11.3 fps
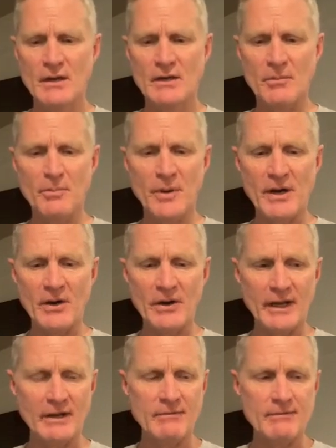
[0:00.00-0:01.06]

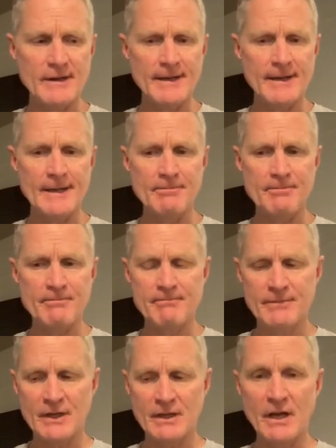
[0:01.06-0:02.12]
comparing
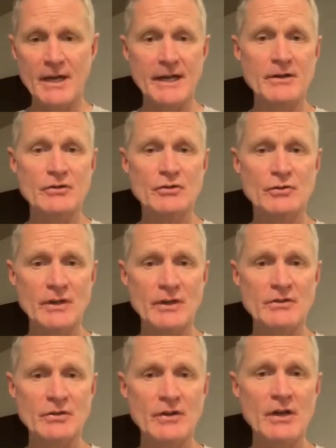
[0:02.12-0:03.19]
the gun industry
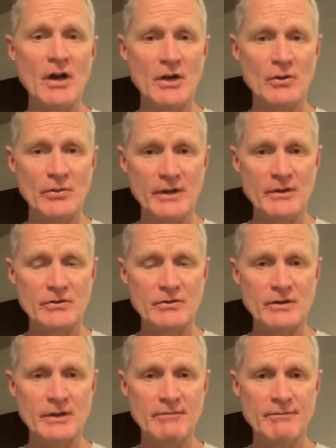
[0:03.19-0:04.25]
to the auto
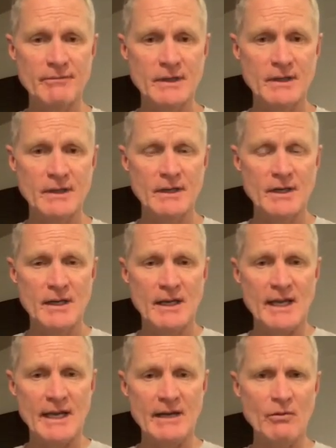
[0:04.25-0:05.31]
industry.
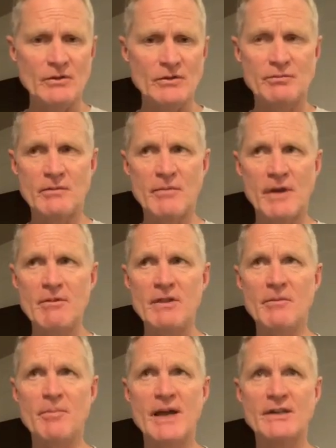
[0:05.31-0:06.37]
And it was maybe
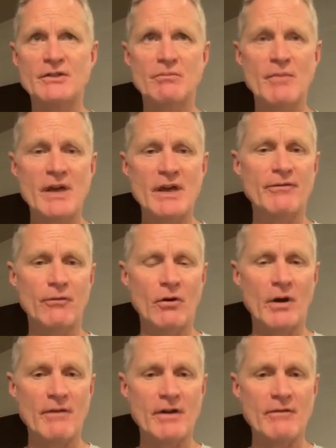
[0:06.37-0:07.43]
the best
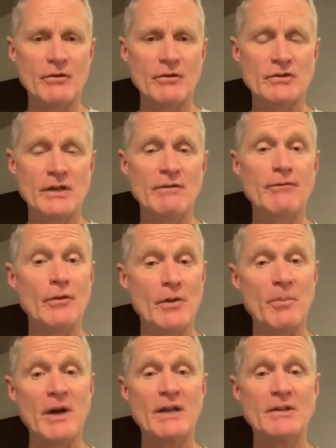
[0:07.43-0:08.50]
metaphor I've ever seen for the
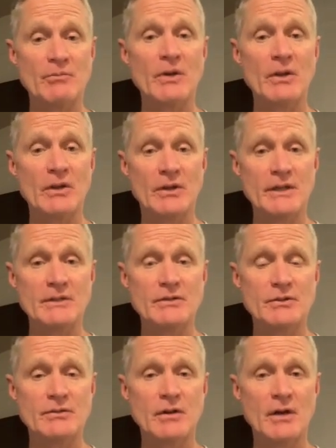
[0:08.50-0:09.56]

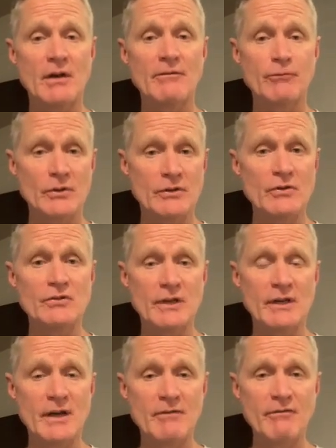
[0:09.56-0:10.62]
possibilities of
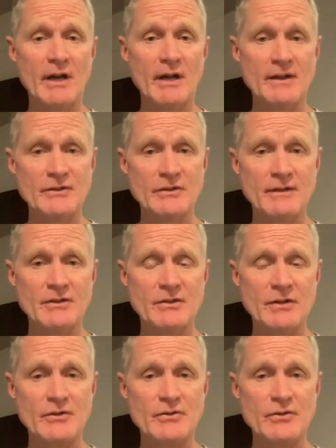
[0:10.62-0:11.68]
reducing gun violence in this
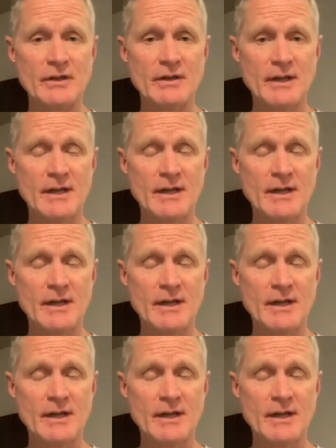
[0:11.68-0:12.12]
country.